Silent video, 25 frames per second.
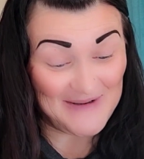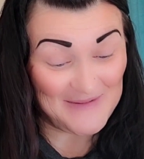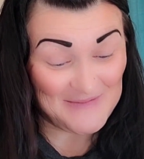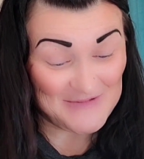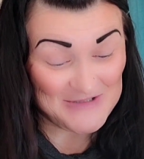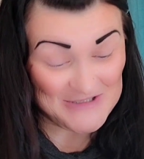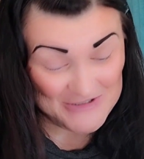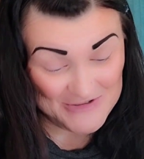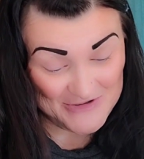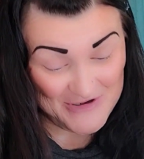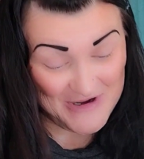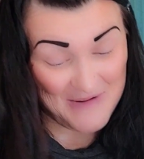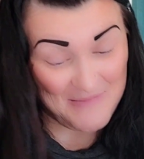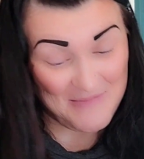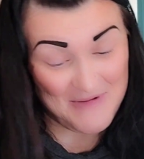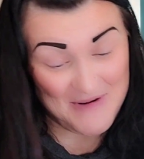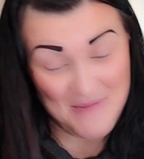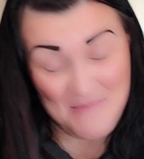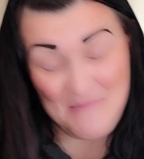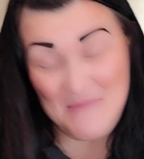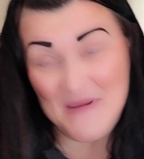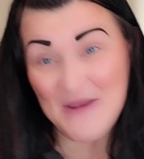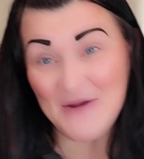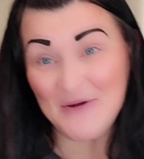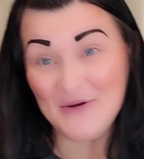I'm just grabbing a
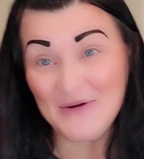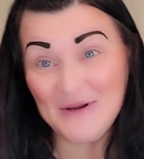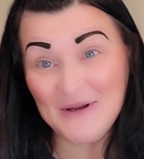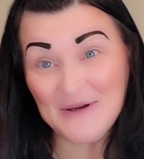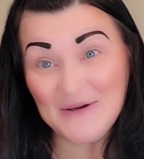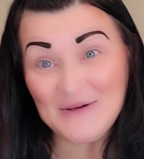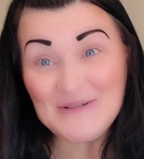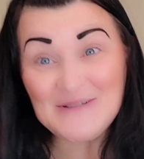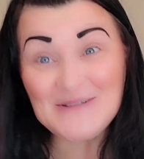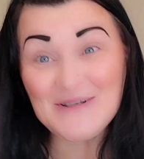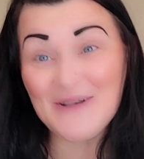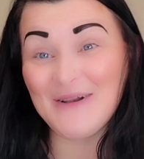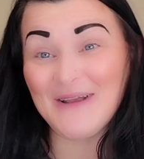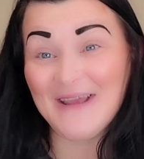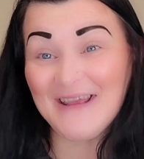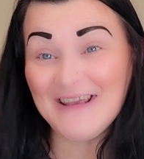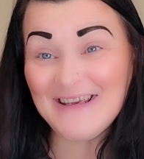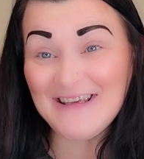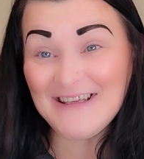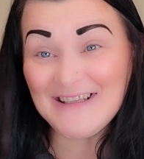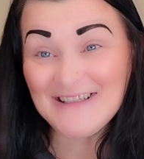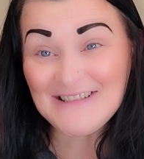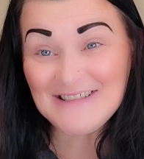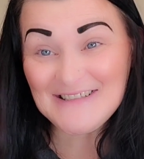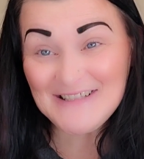mirror here so I
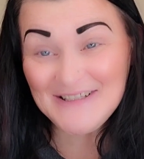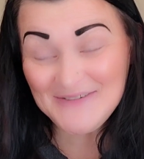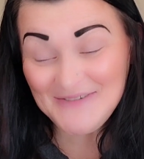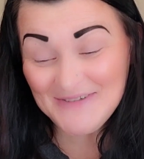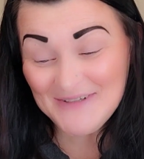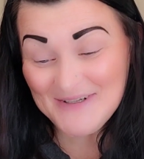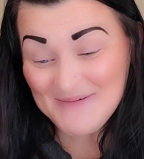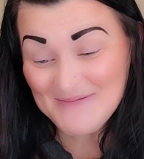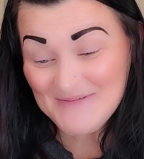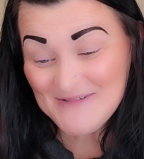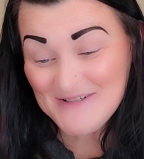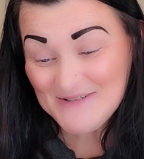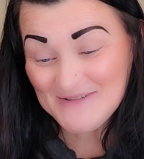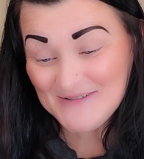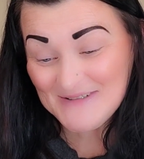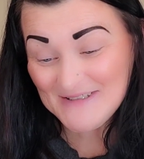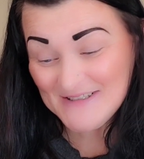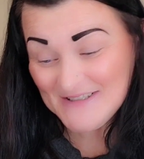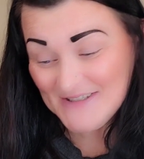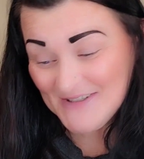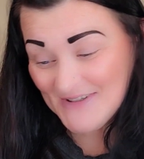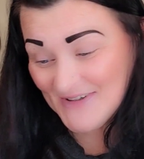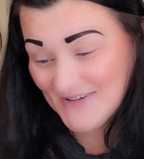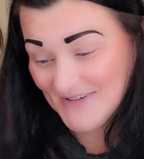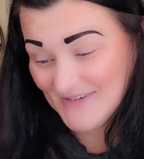can see what I'm doing,
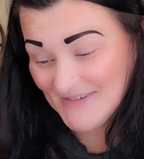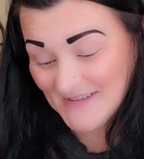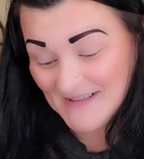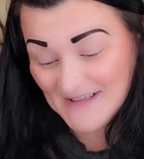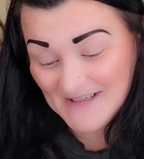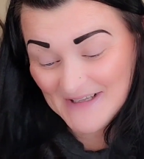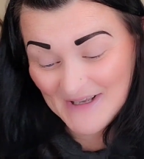y'all.